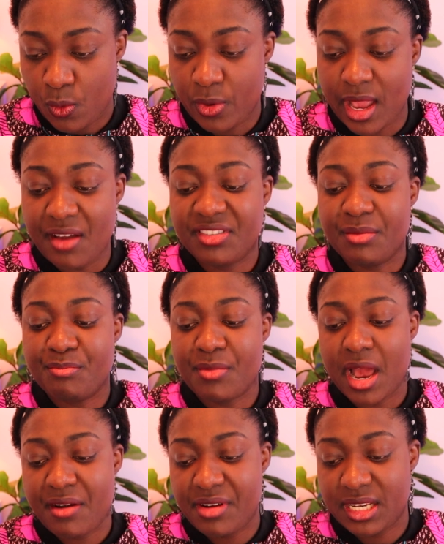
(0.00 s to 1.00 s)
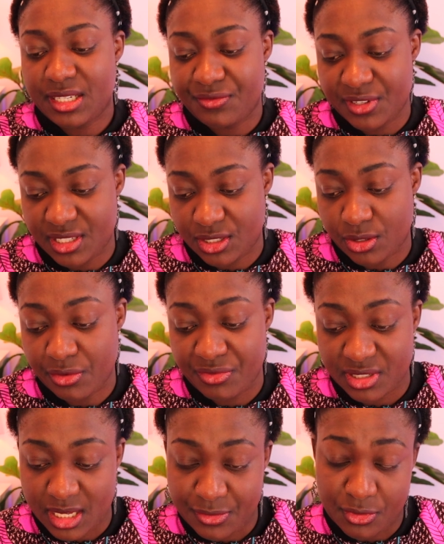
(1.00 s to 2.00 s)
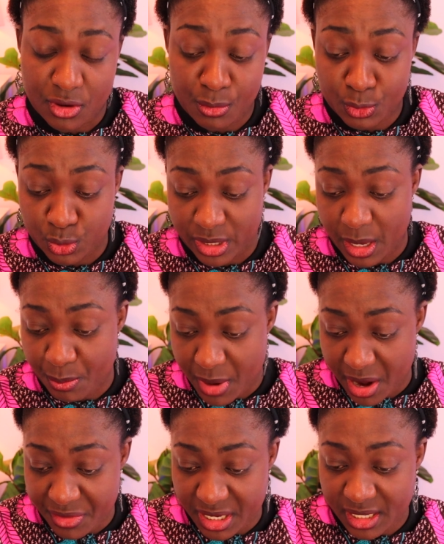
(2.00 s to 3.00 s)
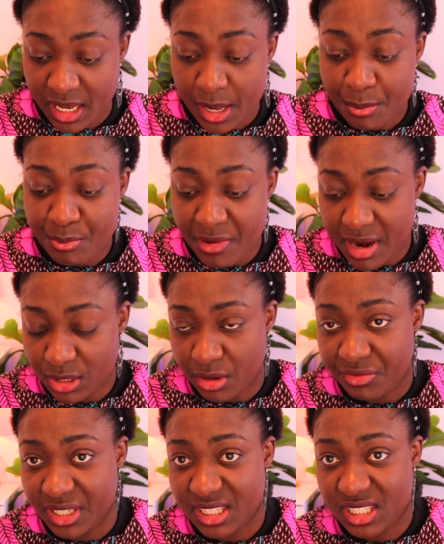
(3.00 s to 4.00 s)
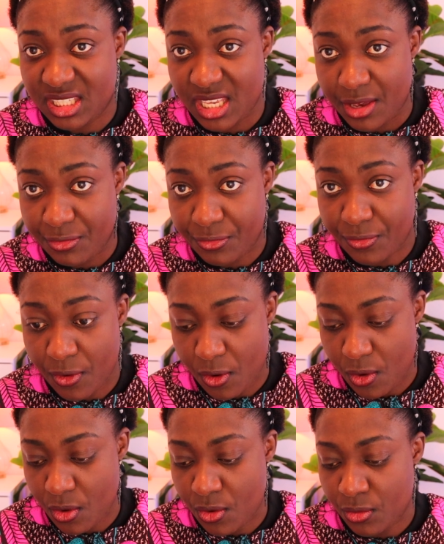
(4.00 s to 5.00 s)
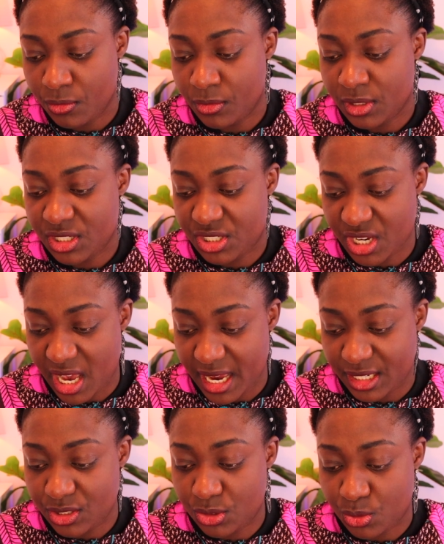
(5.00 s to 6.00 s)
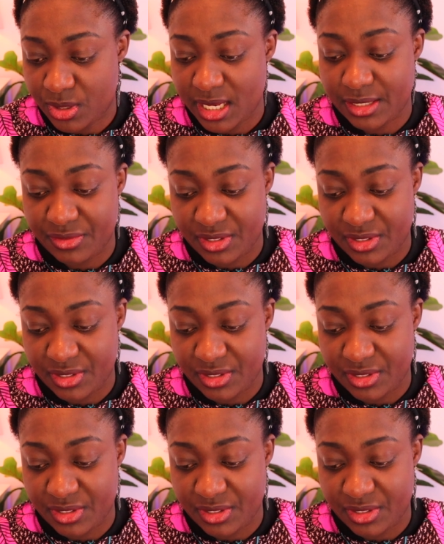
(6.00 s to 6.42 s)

We have the marriage visitor visa if you're coming to get married, parent of a tier 4 child student